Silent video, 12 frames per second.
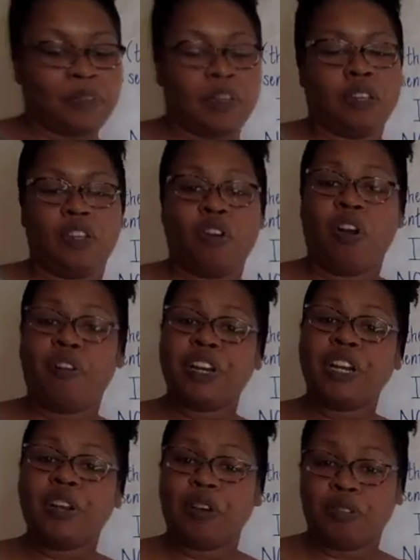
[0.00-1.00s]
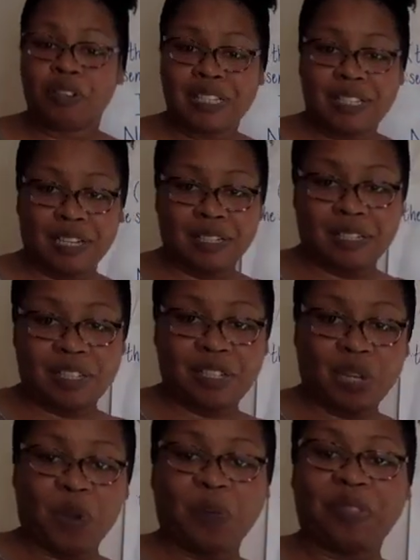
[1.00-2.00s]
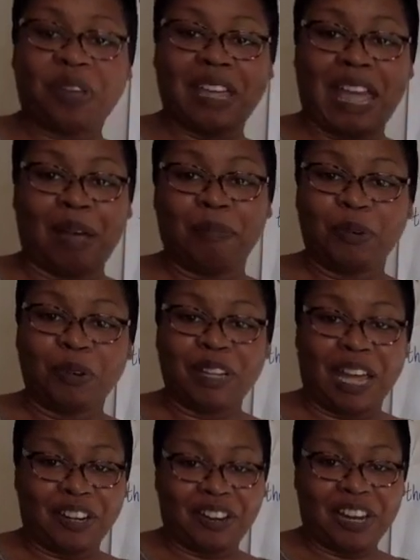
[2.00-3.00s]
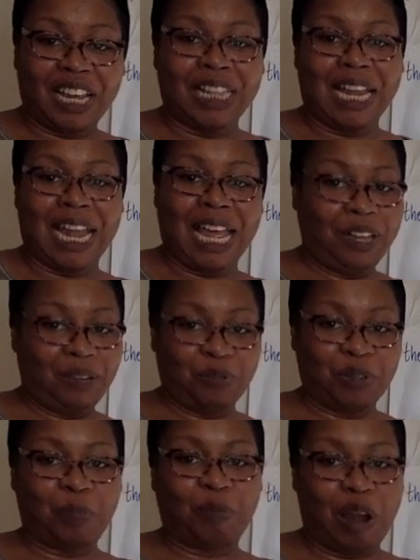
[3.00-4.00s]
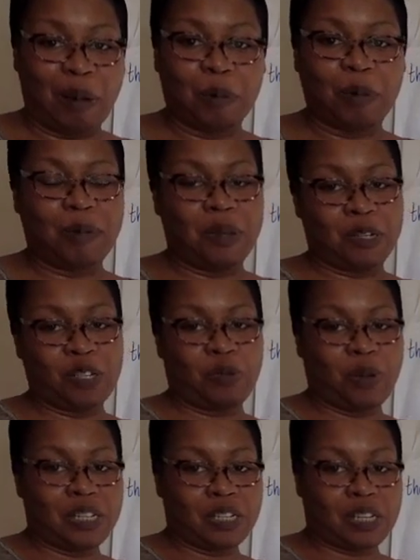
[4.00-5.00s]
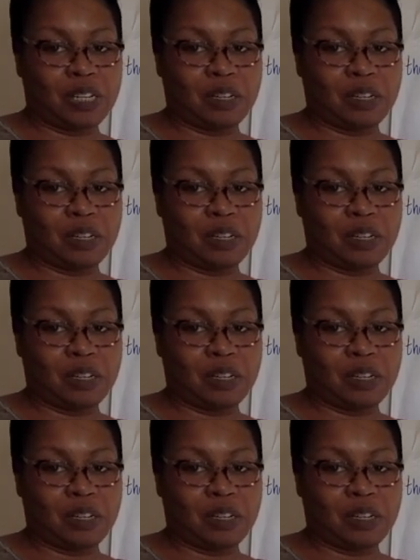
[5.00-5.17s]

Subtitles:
You already know that sentences start with a capital letter and they end with proper punctuation.